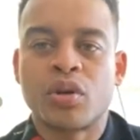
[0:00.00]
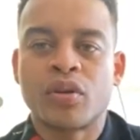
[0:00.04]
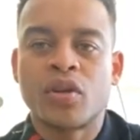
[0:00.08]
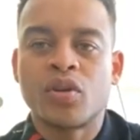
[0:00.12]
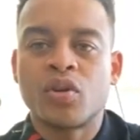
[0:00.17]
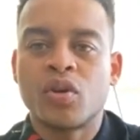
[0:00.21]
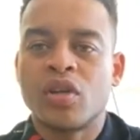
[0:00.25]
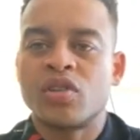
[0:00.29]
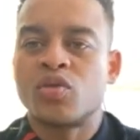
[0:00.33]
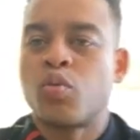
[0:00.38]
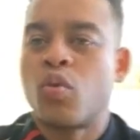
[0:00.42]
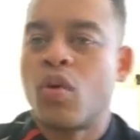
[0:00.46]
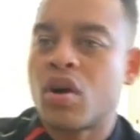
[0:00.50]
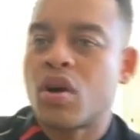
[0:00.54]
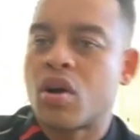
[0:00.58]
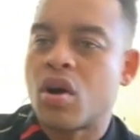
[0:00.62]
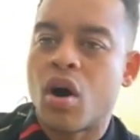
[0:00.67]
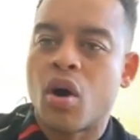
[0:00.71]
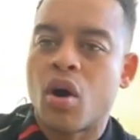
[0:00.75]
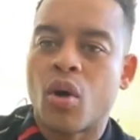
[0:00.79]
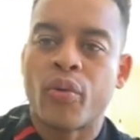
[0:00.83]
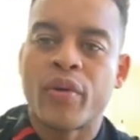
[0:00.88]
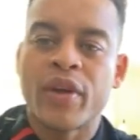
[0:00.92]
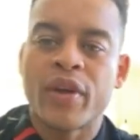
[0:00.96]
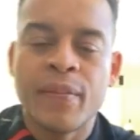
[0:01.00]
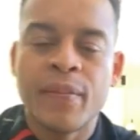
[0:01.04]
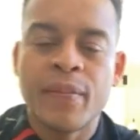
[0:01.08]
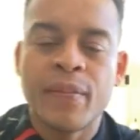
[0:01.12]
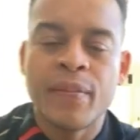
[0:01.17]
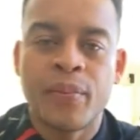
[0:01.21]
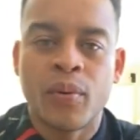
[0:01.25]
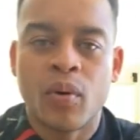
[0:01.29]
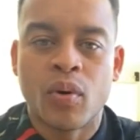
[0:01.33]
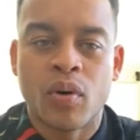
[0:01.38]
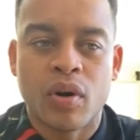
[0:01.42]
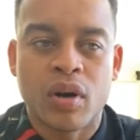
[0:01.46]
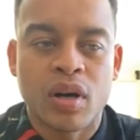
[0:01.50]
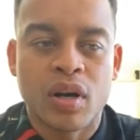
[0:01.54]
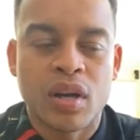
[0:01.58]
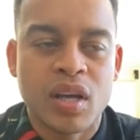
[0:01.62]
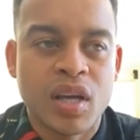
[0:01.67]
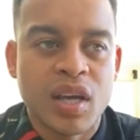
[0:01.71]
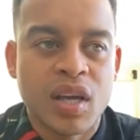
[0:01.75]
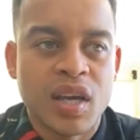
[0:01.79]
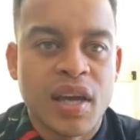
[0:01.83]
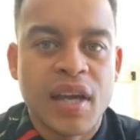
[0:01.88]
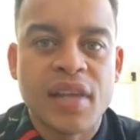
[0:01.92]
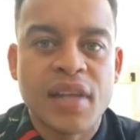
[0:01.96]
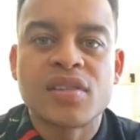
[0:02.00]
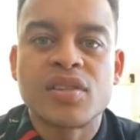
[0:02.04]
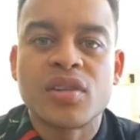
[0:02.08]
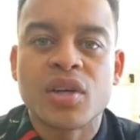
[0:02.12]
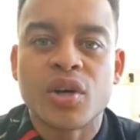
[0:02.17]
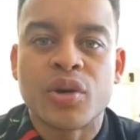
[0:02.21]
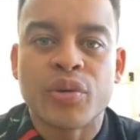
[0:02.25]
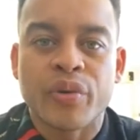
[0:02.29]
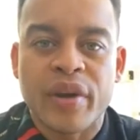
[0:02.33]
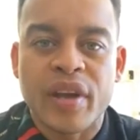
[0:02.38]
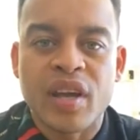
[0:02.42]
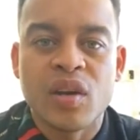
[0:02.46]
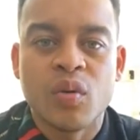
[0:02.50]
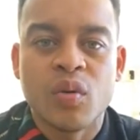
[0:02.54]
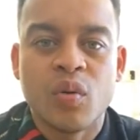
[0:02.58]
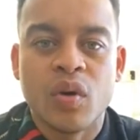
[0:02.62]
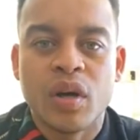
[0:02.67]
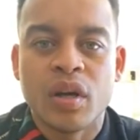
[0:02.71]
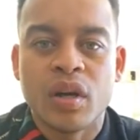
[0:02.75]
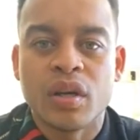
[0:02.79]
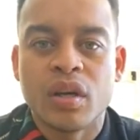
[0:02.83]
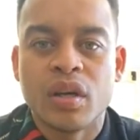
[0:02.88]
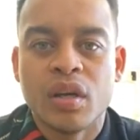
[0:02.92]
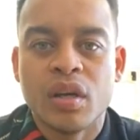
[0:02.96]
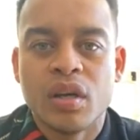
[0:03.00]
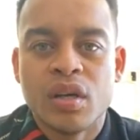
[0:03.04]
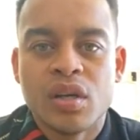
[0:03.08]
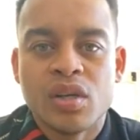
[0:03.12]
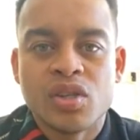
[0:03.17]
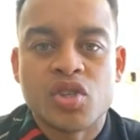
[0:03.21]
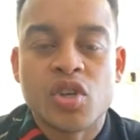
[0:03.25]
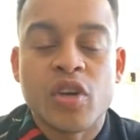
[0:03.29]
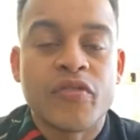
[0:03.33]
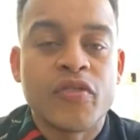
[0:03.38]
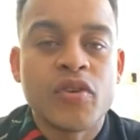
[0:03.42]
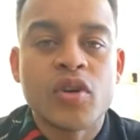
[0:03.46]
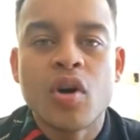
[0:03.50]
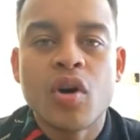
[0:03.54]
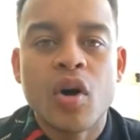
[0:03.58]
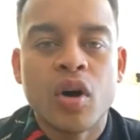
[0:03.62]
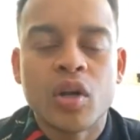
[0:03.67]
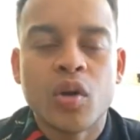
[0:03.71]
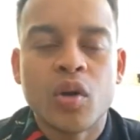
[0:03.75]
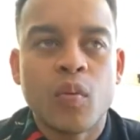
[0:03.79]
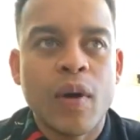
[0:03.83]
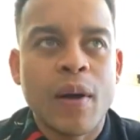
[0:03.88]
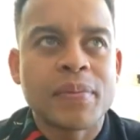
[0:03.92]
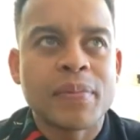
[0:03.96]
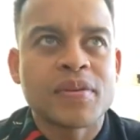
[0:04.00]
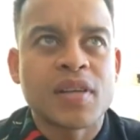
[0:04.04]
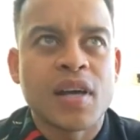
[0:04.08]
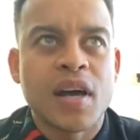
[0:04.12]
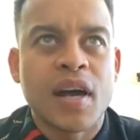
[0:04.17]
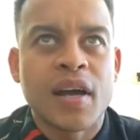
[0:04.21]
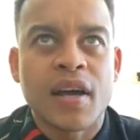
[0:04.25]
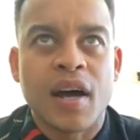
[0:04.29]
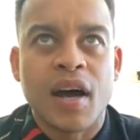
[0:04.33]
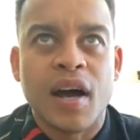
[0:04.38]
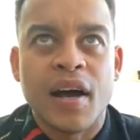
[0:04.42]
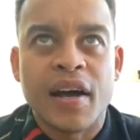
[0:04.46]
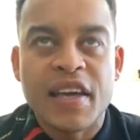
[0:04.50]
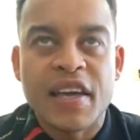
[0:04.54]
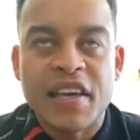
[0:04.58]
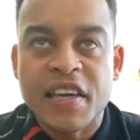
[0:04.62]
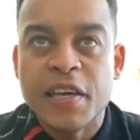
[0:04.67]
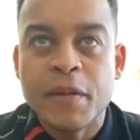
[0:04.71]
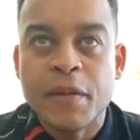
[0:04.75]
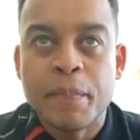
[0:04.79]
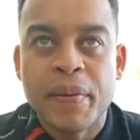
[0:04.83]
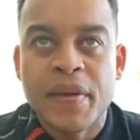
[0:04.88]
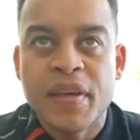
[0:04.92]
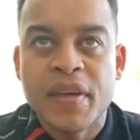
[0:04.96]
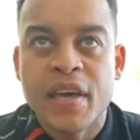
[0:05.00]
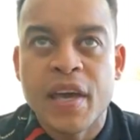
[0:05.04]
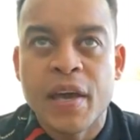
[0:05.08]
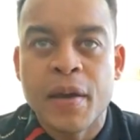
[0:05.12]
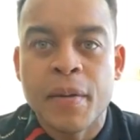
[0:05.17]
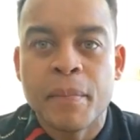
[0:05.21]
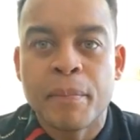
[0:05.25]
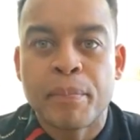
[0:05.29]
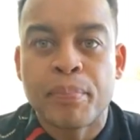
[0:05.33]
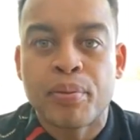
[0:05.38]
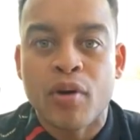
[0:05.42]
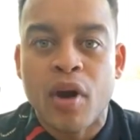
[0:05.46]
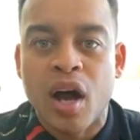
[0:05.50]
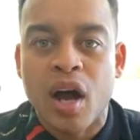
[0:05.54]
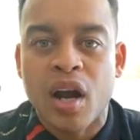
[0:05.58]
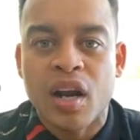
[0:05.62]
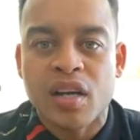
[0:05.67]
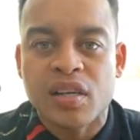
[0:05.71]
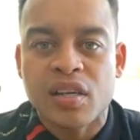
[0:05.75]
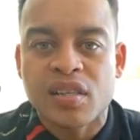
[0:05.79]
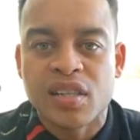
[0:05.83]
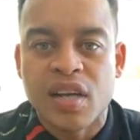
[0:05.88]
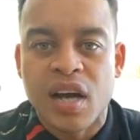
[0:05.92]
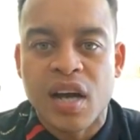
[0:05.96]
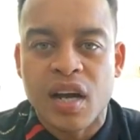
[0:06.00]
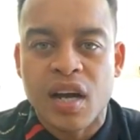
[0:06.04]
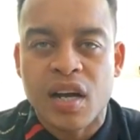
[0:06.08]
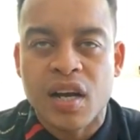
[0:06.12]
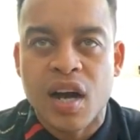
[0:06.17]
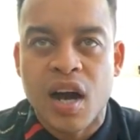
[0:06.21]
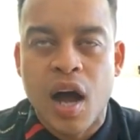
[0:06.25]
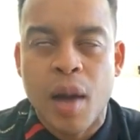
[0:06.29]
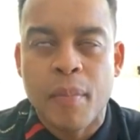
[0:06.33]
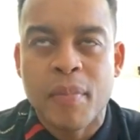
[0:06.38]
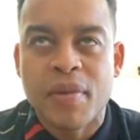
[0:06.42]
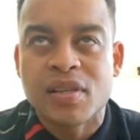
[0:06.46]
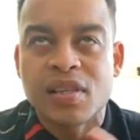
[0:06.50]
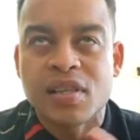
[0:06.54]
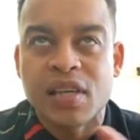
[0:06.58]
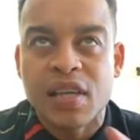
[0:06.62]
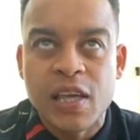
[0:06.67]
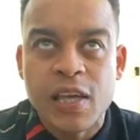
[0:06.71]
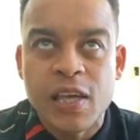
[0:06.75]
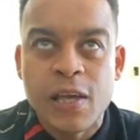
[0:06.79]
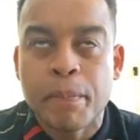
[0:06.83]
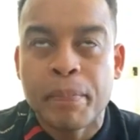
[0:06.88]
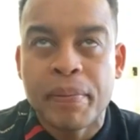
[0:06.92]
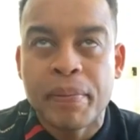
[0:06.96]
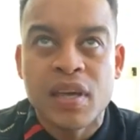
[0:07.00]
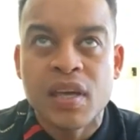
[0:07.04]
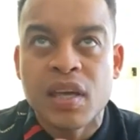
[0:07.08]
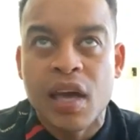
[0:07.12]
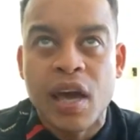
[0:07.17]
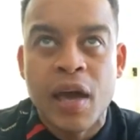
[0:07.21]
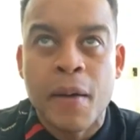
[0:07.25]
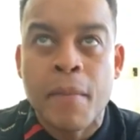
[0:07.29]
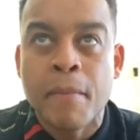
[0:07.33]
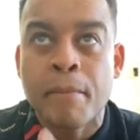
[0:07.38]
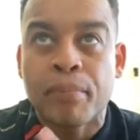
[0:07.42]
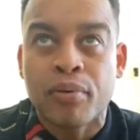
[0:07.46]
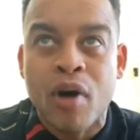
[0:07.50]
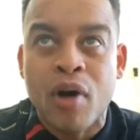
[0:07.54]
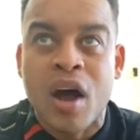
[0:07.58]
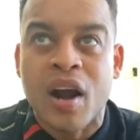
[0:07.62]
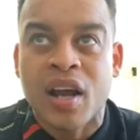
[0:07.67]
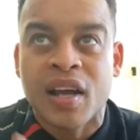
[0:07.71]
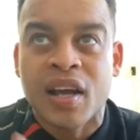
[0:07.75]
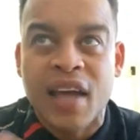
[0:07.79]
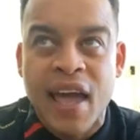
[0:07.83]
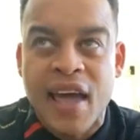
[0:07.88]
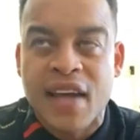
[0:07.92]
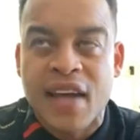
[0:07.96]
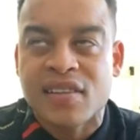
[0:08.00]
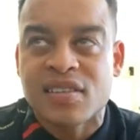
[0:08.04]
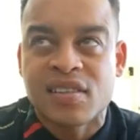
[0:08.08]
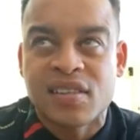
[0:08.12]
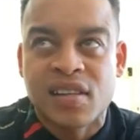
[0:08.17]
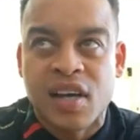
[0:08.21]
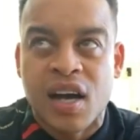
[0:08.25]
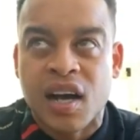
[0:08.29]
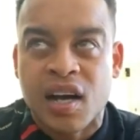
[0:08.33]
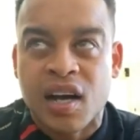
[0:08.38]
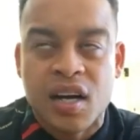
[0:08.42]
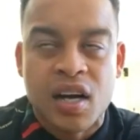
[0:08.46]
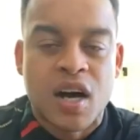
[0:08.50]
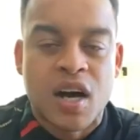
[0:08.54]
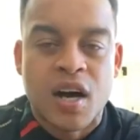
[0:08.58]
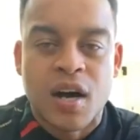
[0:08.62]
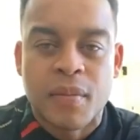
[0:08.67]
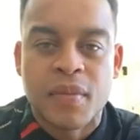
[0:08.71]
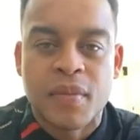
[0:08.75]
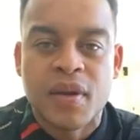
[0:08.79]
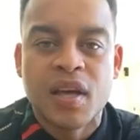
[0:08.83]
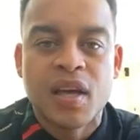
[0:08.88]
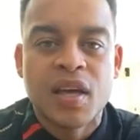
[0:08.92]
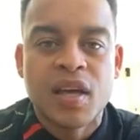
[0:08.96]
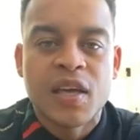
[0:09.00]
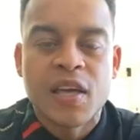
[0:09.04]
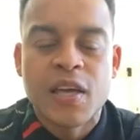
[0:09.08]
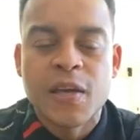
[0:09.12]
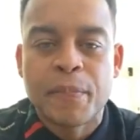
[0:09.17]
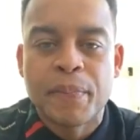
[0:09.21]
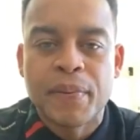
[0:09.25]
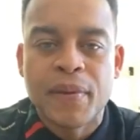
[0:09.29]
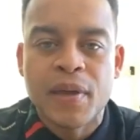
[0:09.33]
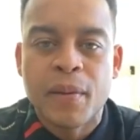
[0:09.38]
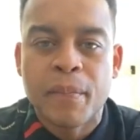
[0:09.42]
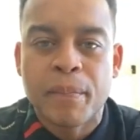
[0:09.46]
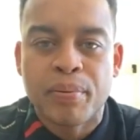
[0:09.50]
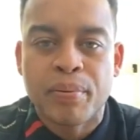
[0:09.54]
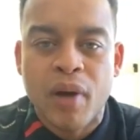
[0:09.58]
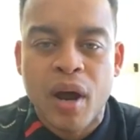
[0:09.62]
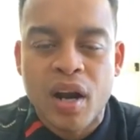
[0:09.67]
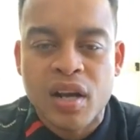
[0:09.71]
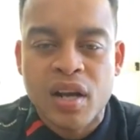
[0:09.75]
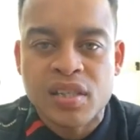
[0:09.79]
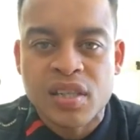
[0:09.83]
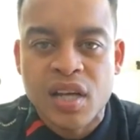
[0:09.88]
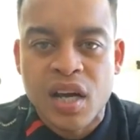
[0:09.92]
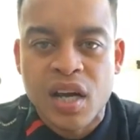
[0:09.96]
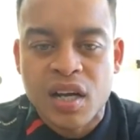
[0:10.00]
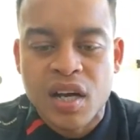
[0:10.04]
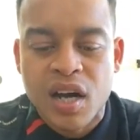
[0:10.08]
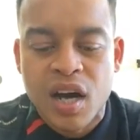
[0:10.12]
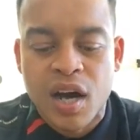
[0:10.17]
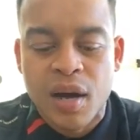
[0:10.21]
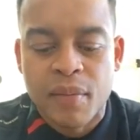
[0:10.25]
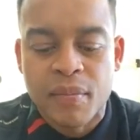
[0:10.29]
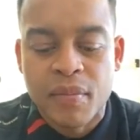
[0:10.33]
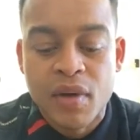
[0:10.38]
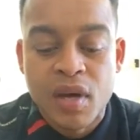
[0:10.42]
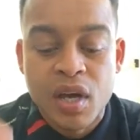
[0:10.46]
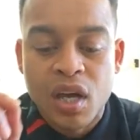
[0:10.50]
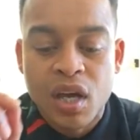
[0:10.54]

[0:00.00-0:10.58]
There's one called Reborn. It's the green one. So if you go on the website, EPMproducts.com, it's EPMproductX.com, EPMproducts.com.